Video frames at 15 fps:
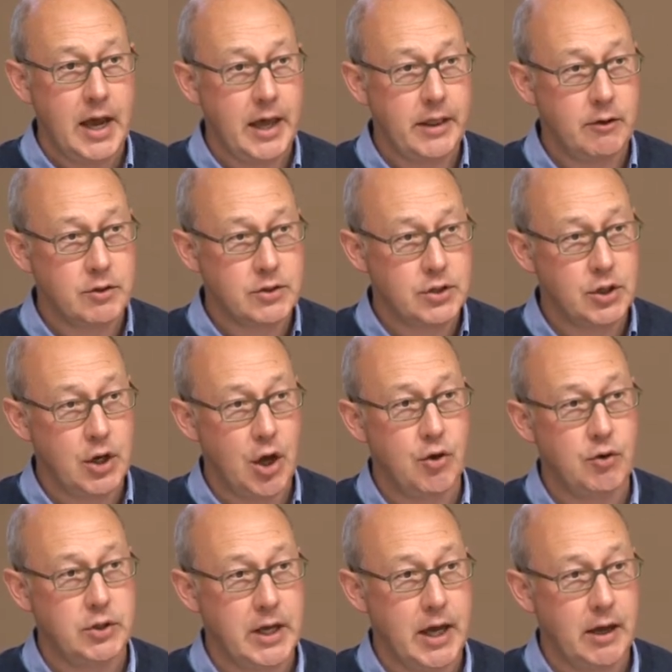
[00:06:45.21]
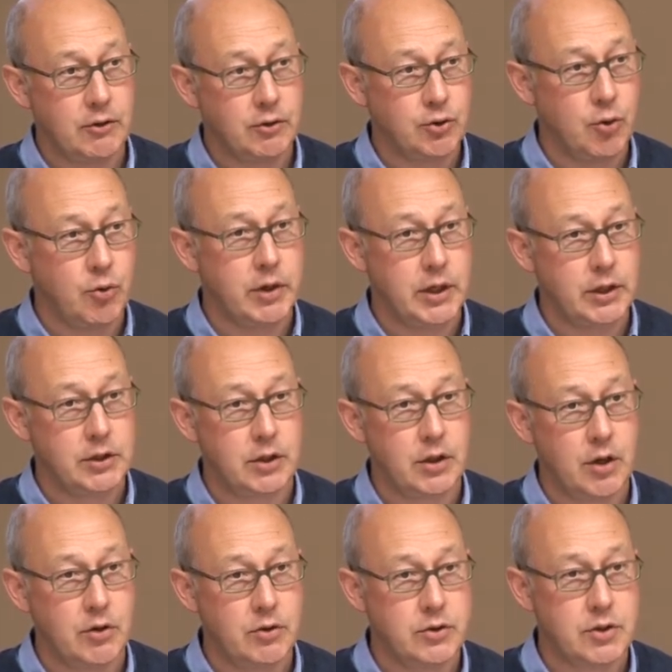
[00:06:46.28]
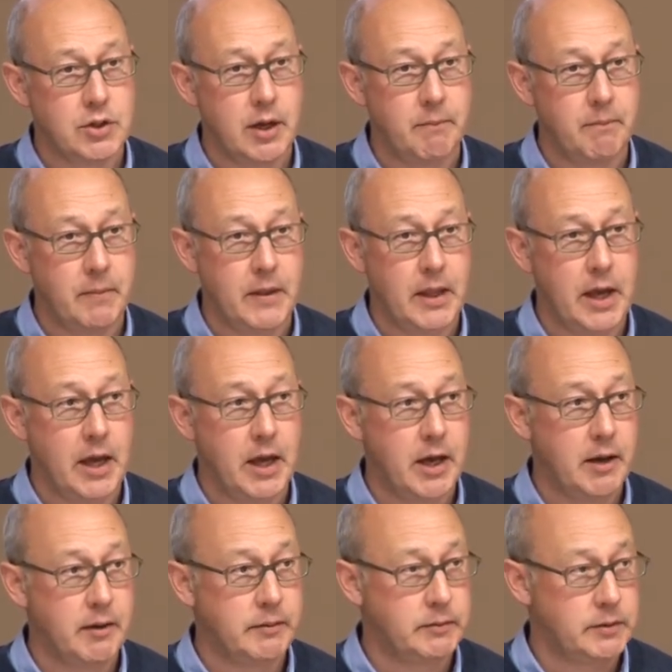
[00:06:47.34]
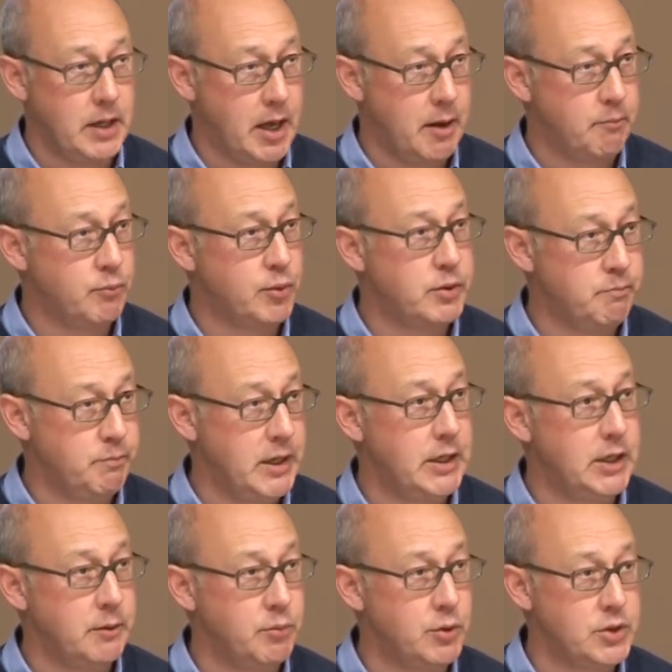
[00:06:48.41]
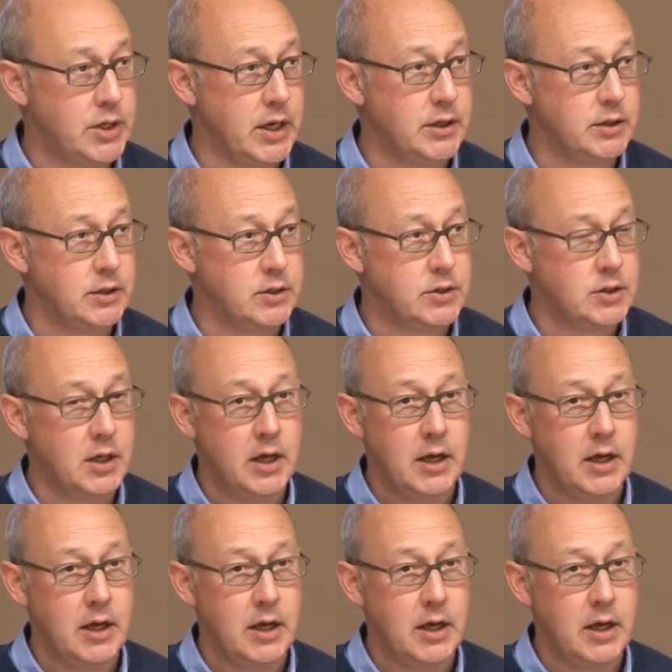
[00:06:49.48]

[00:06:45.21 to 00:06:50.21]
and there is no doubt, talking to those um, uh, uh, media presenters,